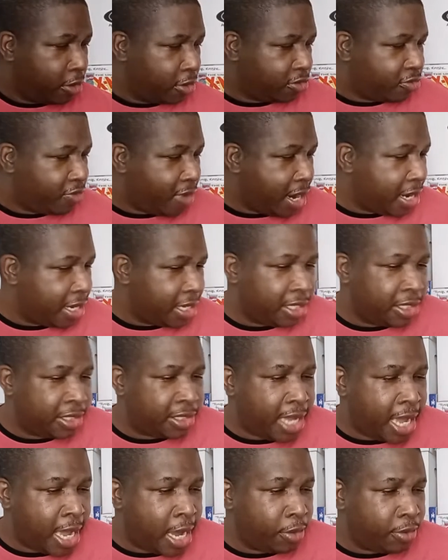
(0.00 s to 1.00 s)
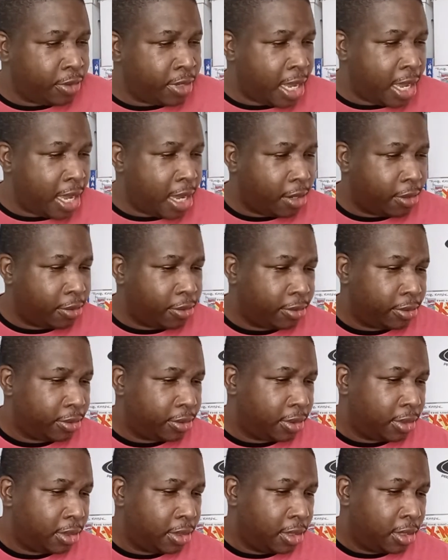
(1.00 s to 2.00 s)
Ghost Rider is out now,
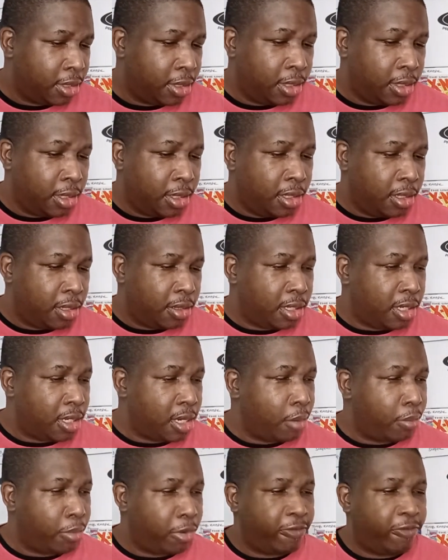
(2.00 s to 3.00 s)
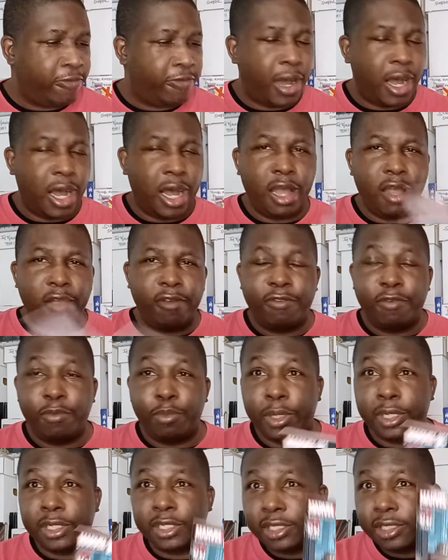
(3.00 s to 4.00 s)
the number 5,
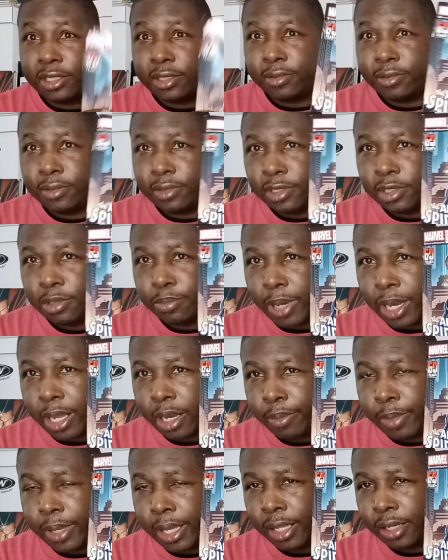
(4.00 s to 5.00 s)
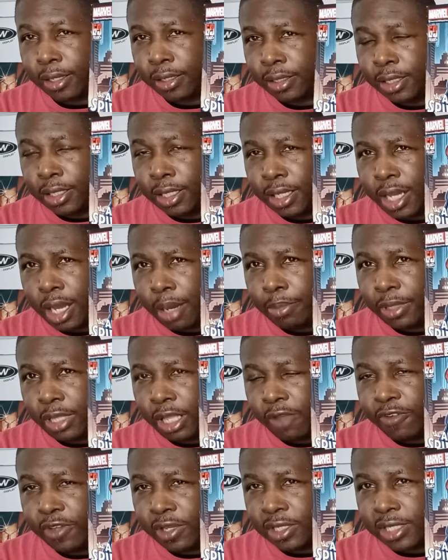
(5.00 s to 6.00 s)
which Spider-Man, I
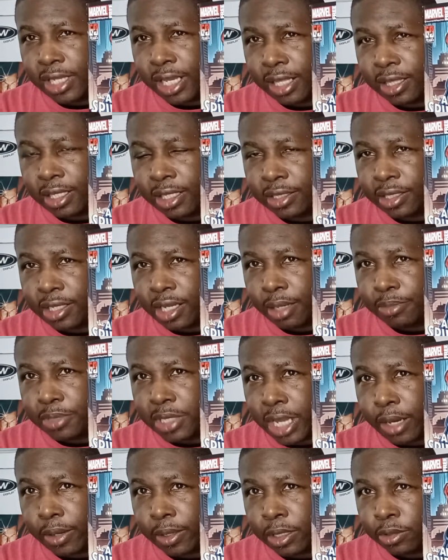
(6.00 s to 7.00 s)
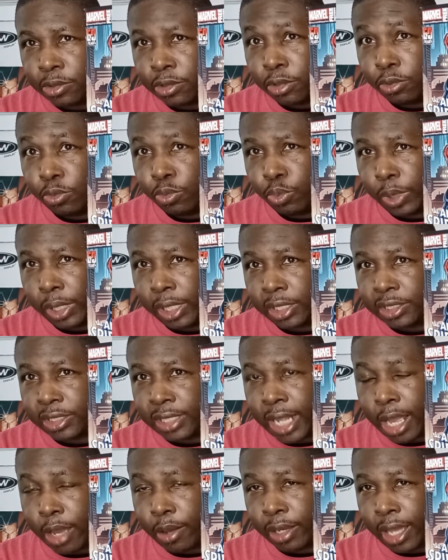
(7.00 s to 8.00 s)
believe he said this comes out in 2
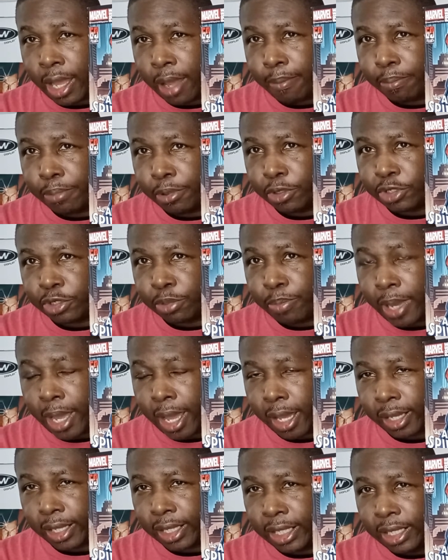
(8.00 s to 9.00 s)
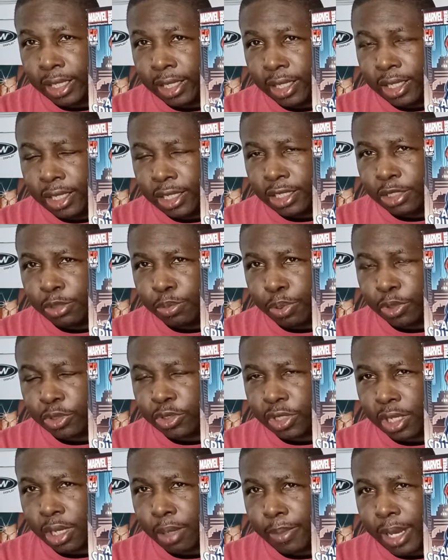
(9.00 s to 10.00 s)
weeks now. It got pushed back. It's
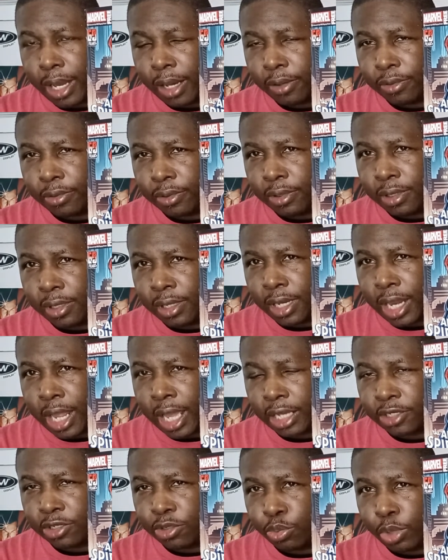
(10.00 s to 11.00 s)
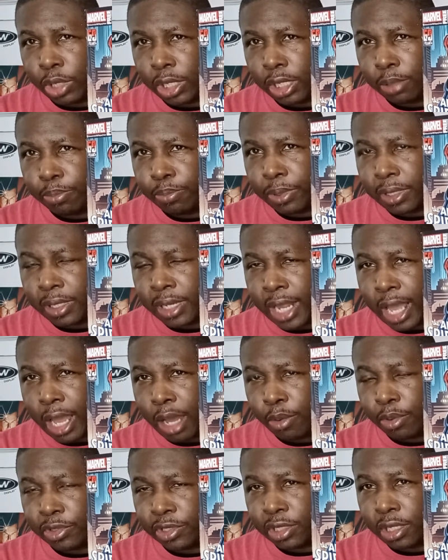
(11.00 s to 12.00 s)
supposed to come out next week, but
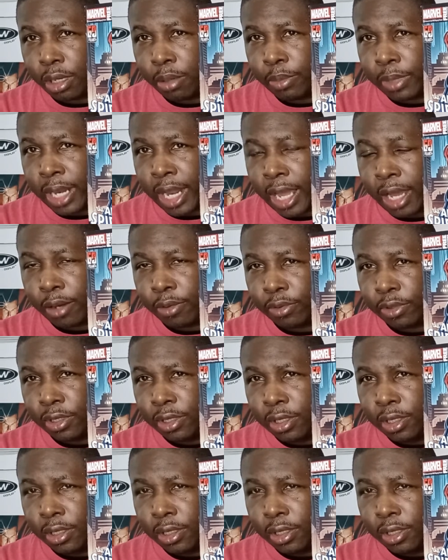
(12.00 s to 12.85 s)
now it's coming out,